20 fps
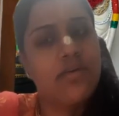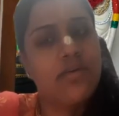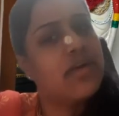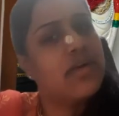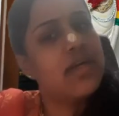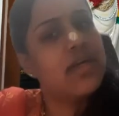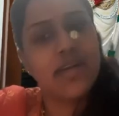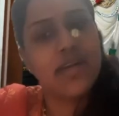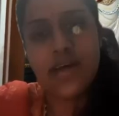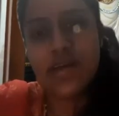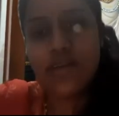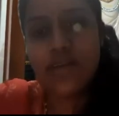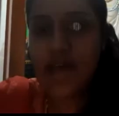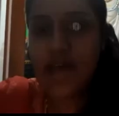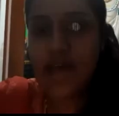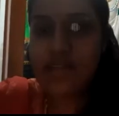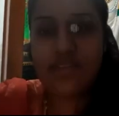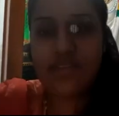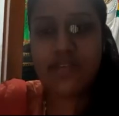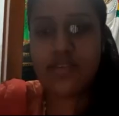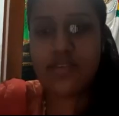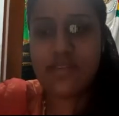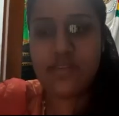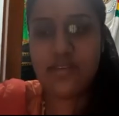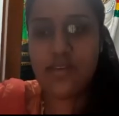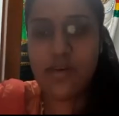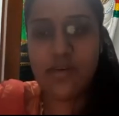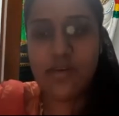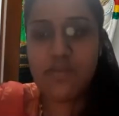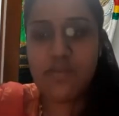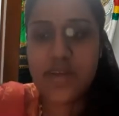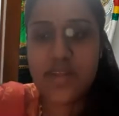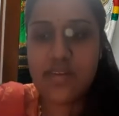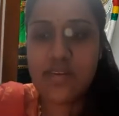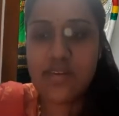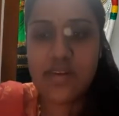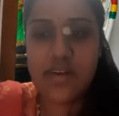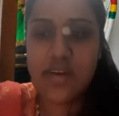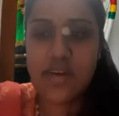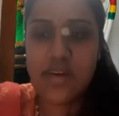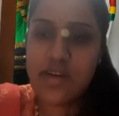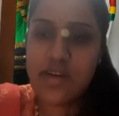Krishna is, as always, Krishna